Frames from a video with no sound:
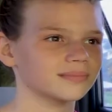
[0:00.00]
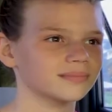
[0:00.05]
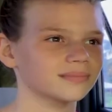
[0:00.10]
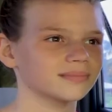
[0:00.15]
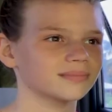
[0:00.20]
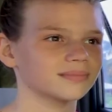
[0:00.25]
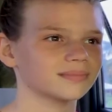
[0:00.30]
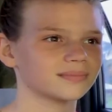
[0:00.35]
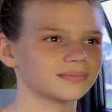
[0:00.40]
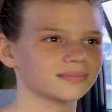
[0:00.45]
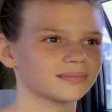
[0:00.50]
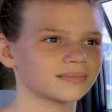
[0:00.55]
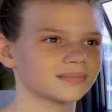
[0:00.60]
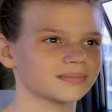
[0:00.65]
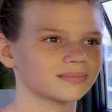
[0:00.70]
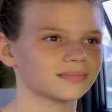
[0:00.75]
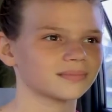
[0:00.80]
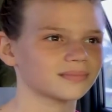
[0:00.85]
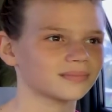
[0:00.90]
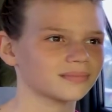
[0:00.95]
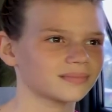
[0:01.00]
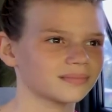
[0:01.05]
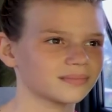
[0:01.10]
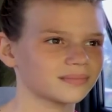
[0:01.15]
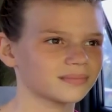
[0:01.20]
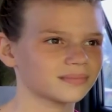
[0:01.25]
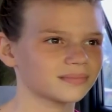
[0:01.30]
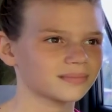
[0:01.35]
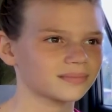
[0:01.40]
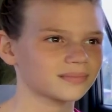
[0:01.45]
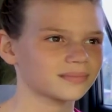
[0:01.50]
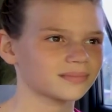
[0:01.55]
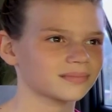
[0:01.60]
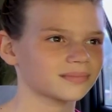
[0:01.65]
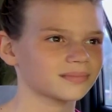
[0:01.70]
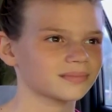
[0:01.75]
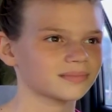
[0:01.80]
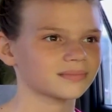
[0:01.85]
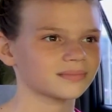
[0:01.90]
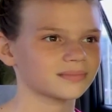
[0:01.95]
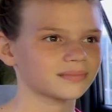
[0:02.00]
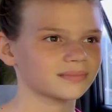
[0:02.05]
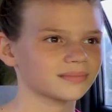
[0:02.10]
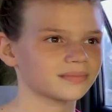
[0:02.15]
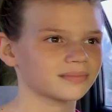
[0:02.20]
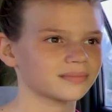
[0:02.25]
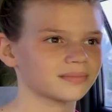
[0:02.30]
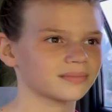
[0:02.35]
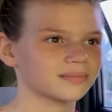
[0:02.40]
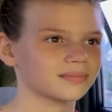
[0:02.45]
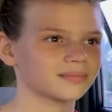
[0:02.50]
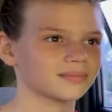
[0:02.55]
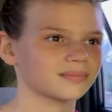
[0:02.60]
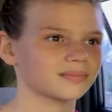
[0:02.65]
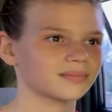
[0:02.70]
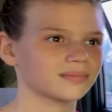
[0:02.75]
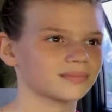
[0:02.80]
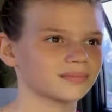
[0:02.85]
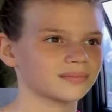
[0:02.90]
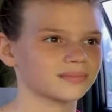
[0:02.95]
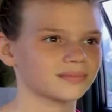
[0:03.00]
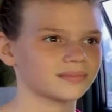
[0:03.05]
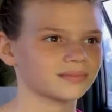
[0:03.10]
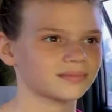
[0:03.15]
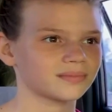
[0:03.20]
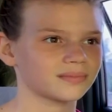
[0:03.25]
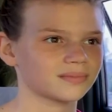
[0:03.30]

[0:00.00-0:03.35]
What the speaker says: [no speech]